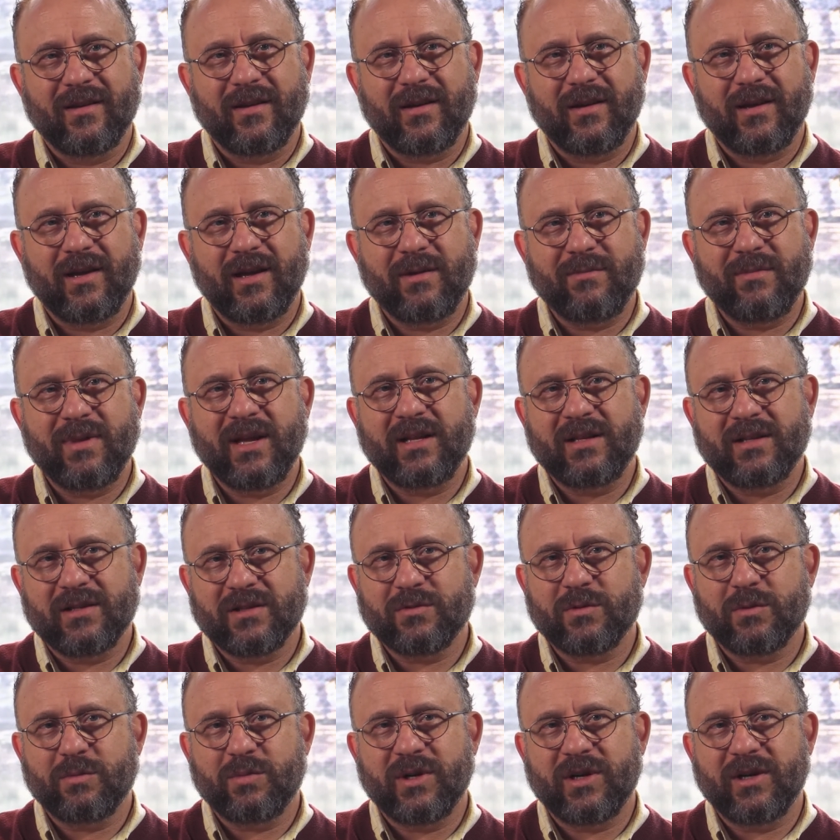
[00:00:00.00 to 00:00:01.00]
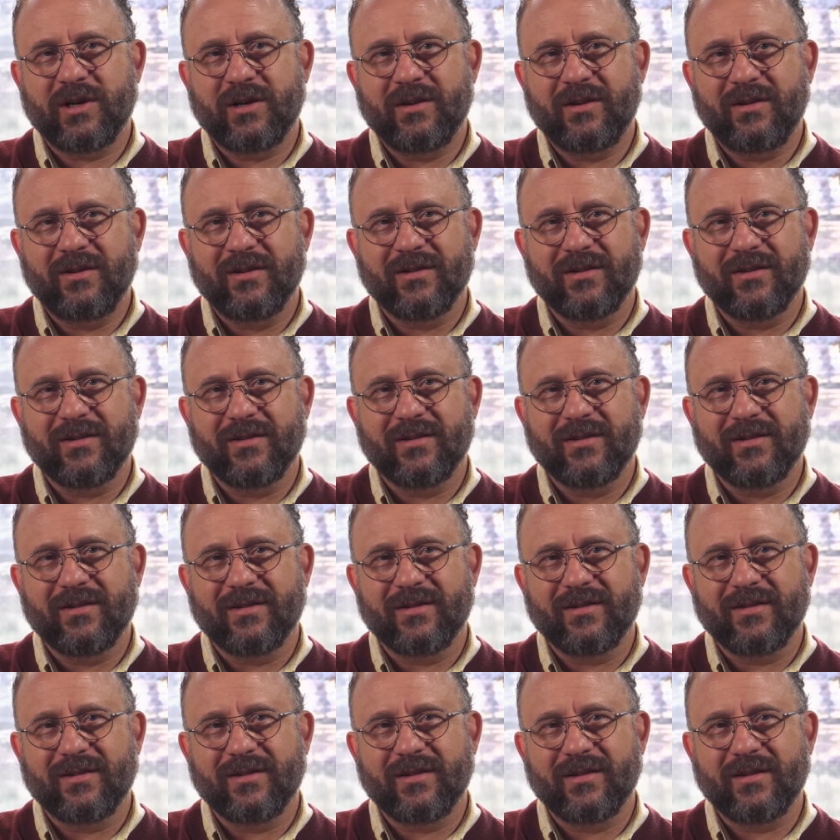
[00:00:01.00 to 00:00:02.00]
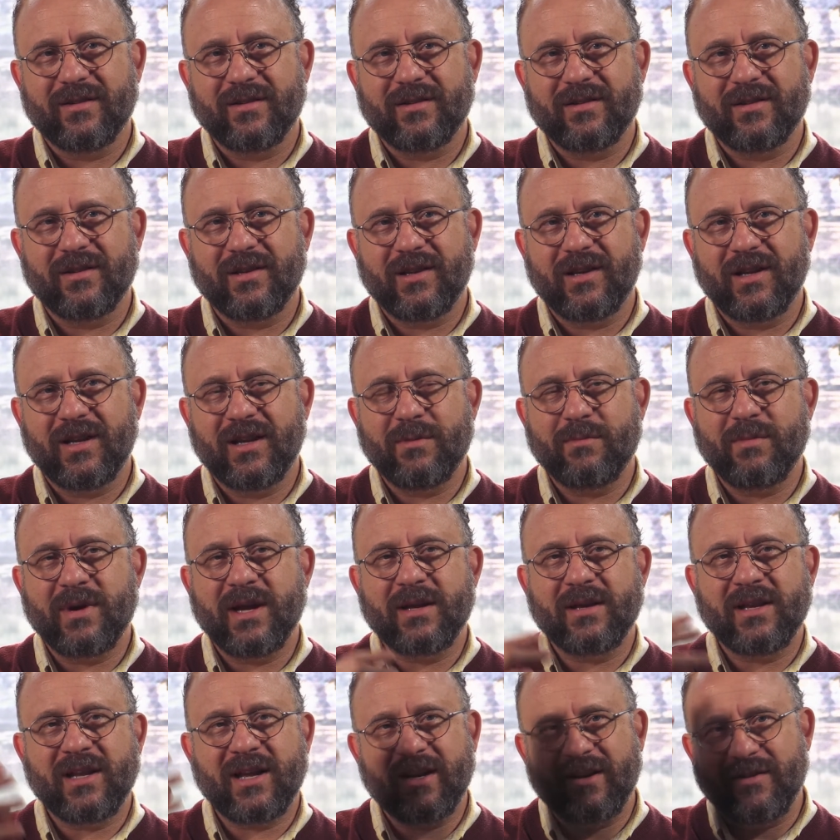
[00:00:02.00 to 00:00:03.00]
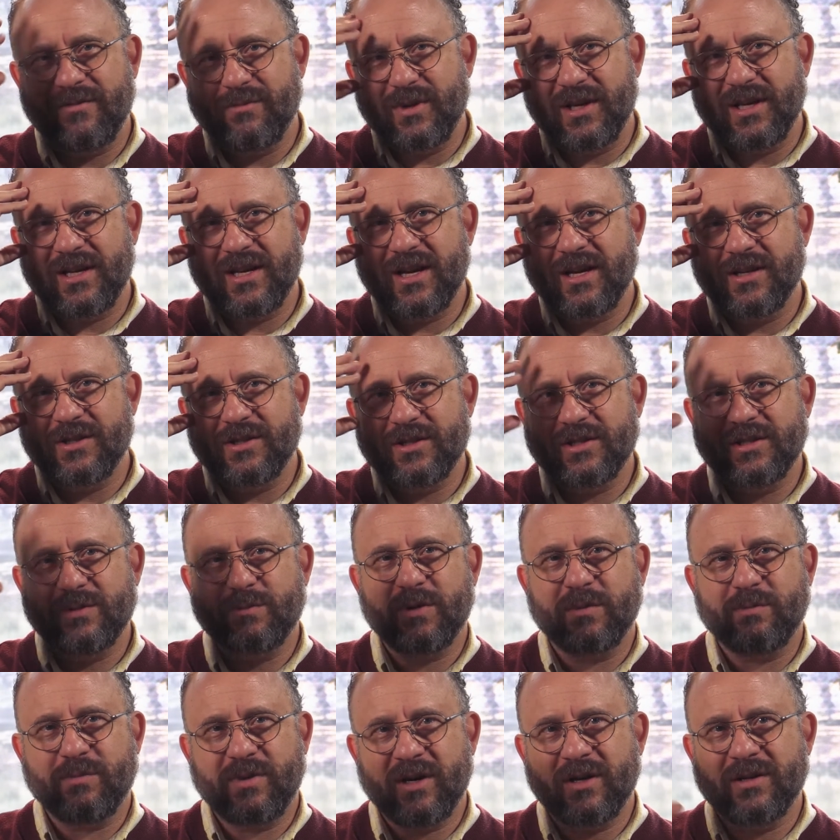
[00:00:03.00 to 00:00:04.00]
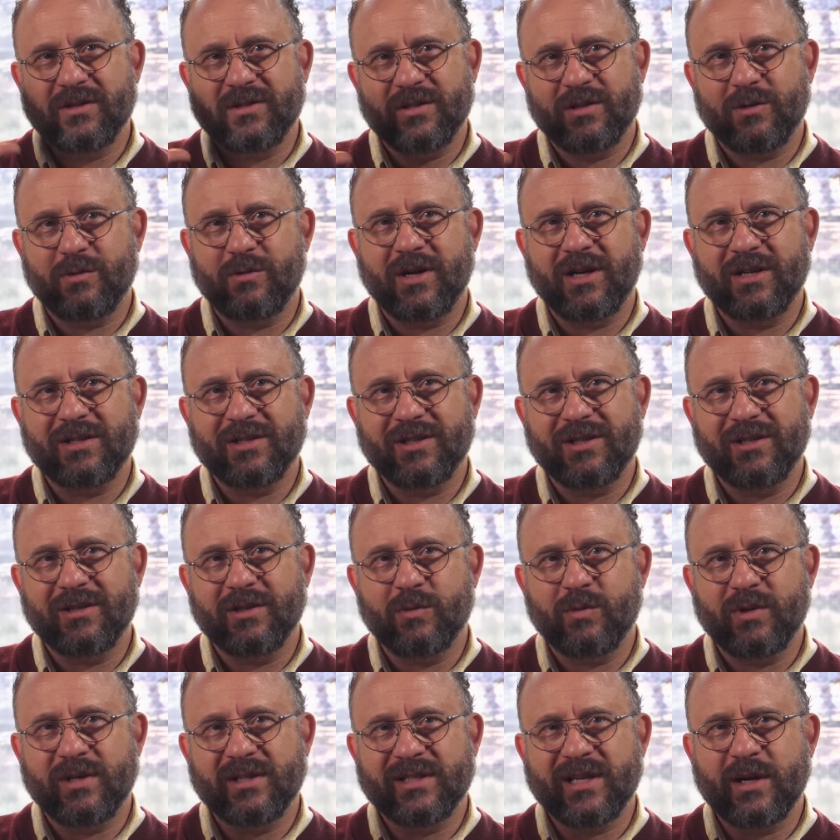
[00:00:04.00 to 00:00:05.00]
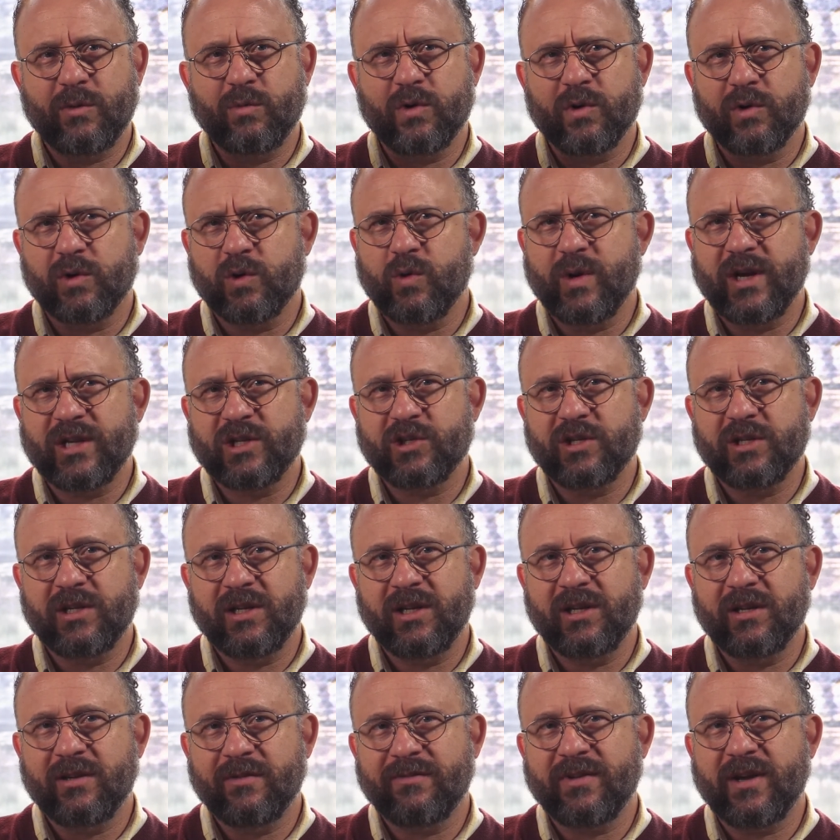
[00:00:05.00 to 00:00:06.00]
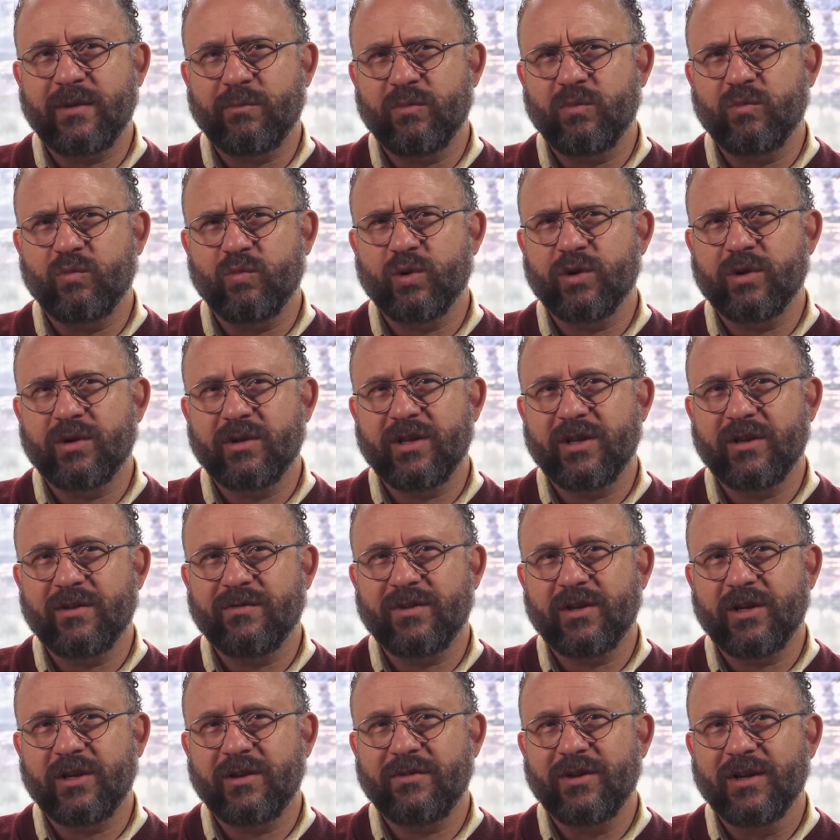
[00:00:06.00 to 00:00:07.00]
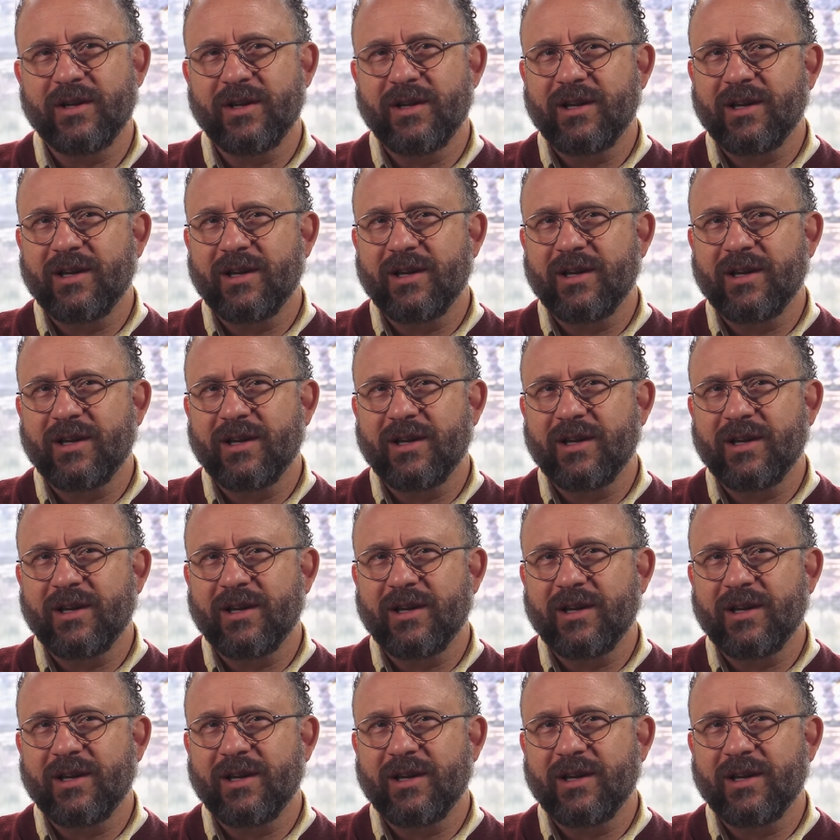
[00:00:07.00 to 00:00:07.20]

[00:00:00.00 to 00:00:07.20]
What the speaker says: and make this repair? And it might not even be conscious, but parts are watching, the ones that were questioning if I'm worthy of love.